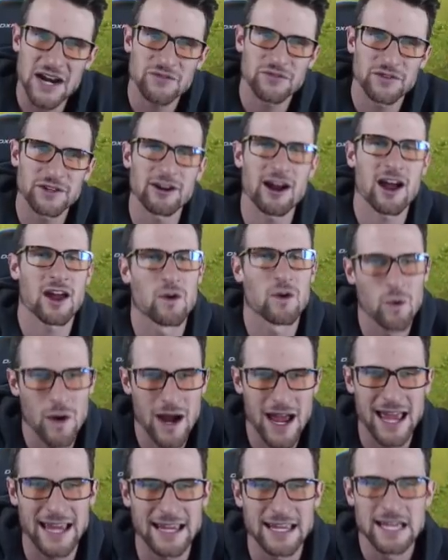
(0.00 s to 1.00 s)
to figure out a
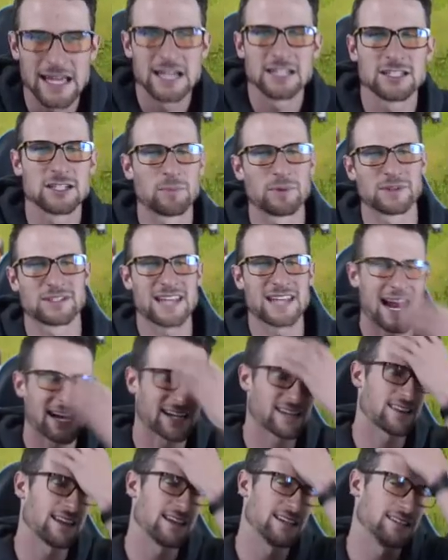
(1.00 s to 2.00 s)
way to
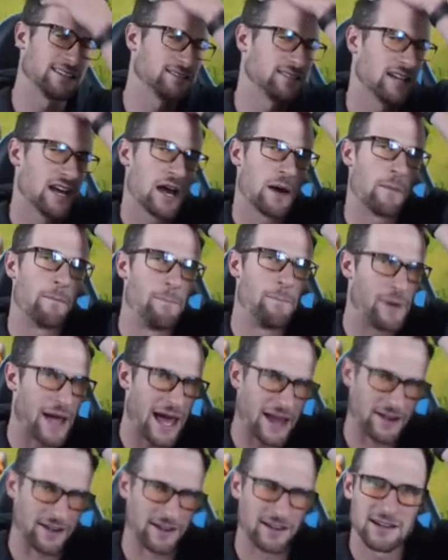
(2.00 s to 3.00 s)
protect things
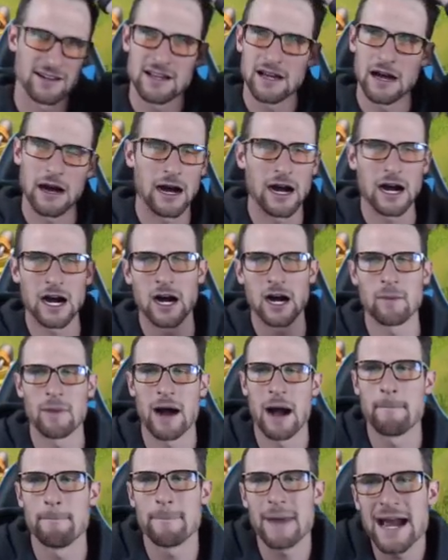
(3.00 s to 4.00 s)
better.
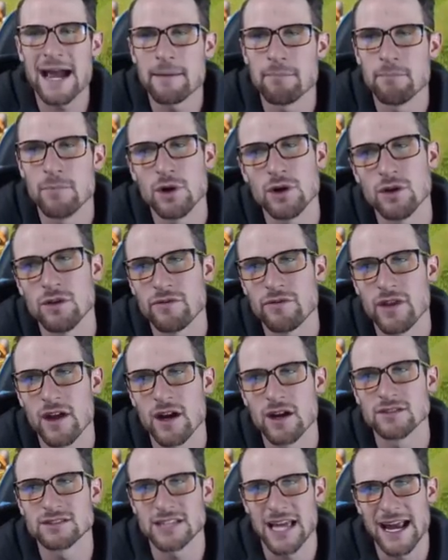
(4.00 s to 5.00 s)
I might move
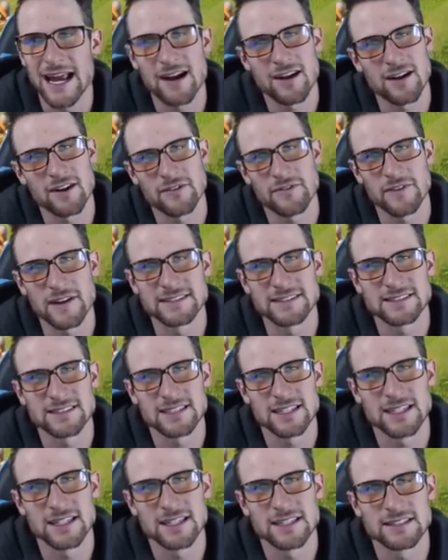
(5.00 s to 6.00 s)
those air
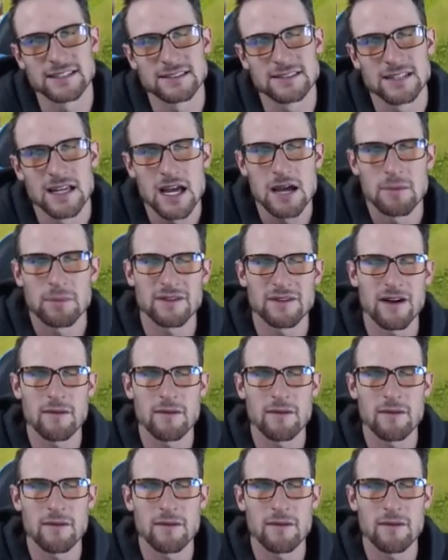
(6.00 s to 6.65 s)
defenses, but if I